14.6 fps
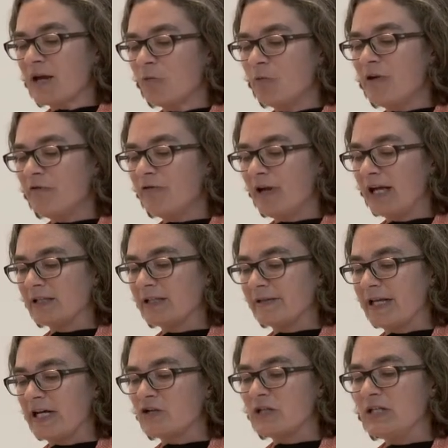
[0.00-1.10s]
we felt
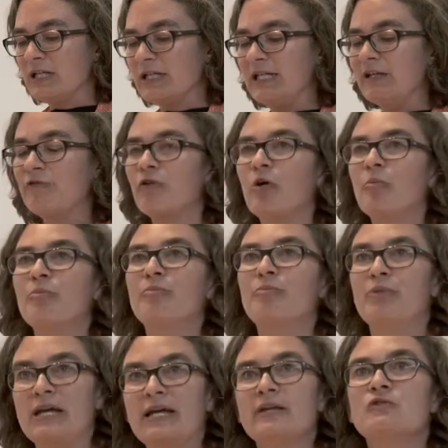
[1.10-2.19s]
there's a need for
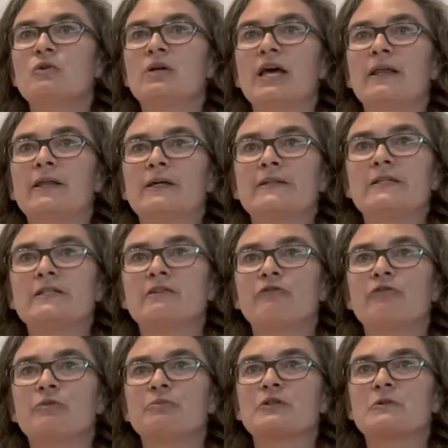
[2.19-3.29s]
bringing together these
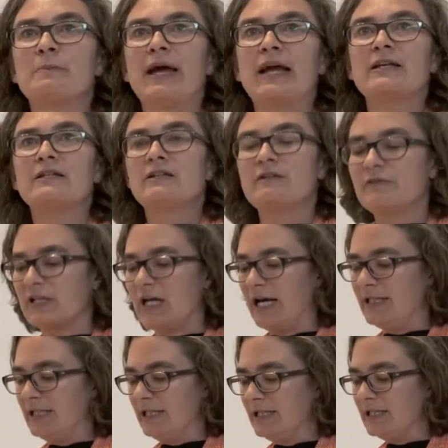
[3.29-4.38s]
different perspectives,
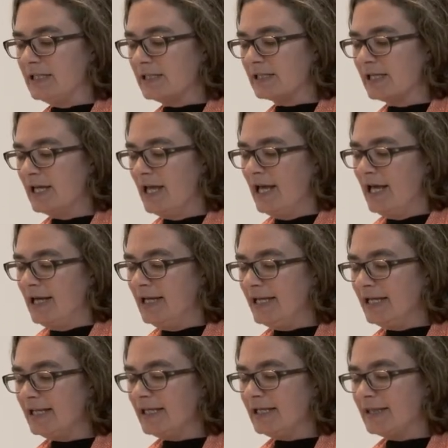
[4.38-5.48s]
ideas,
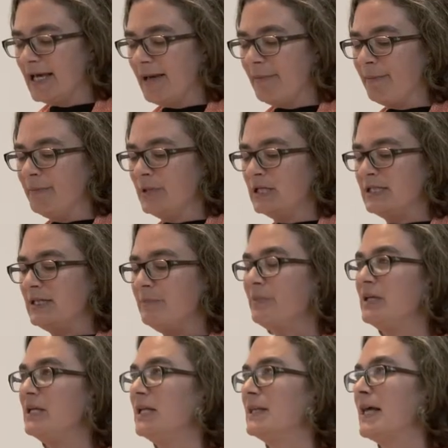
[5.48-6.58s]
linking them,
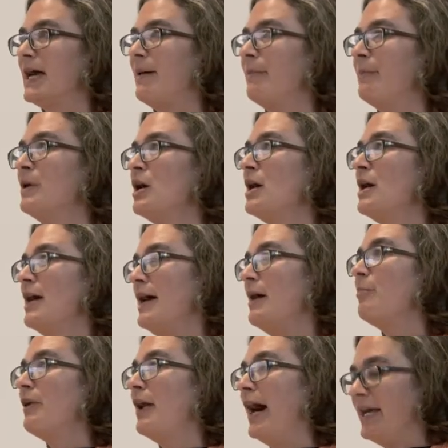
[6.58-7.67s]
deepening them,
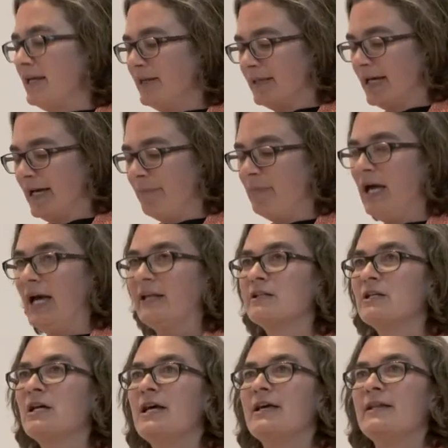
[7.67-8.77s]
applying them, and
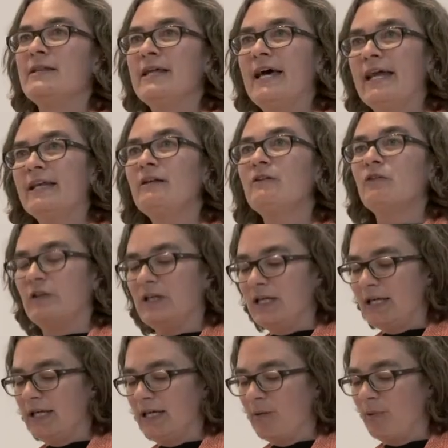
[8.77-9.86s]
then
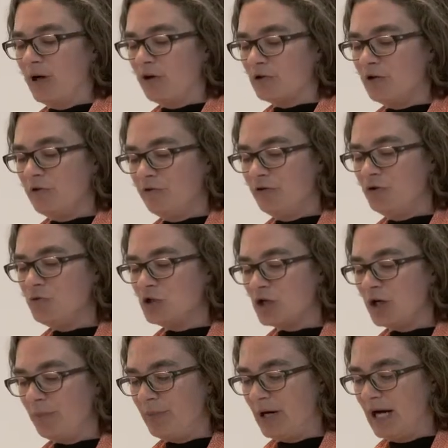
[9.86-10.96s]
thinking about
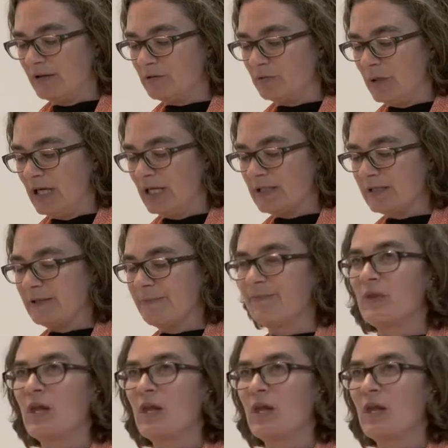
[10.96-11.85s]
future pathways.